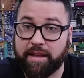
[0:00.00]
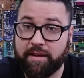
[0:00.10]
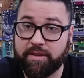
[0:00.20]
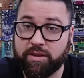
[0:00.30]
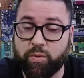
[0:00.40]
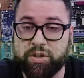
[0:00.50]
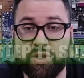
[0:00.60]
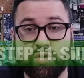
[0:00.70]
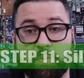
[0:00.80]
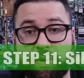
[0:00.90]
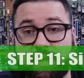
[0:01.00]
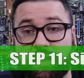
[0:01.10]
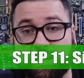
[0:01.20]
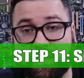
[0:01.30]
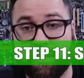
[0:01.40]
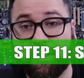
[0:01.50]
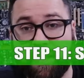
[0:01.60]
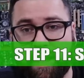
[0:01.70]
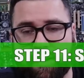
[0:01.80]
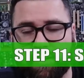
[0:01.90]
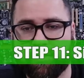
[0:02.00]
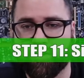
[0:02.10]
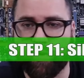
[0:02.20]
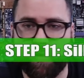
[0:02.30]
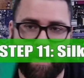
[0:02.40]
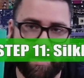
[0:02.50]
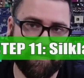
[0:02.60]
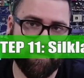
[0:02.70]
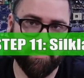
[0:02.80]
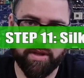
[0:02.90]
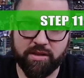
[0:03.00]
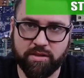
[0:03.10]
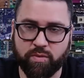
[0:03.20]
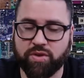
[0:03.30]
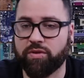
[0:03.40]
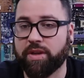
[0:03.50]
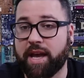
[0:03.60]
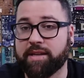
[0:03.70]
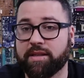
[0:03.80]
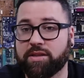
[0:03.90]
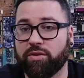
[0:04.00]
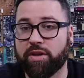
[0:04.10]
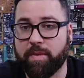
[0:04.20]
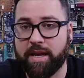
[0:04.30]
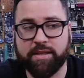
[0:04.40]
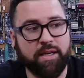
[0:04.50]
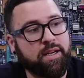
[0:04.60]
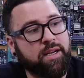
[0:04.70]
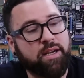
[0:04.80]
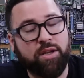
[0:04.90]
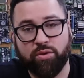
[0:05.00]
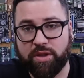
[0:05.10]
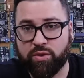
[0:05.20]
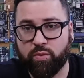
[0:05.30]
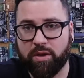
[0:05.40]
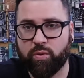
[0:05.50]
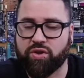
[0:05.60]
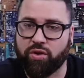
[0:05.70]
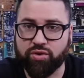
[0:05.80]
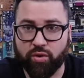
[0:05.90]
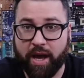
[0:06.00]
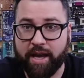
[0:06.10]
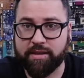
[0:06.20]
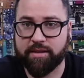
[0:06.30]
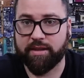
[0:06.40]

11, which is to print the silk layer. So we pass from this, which only has the solder mask, to this one, which also has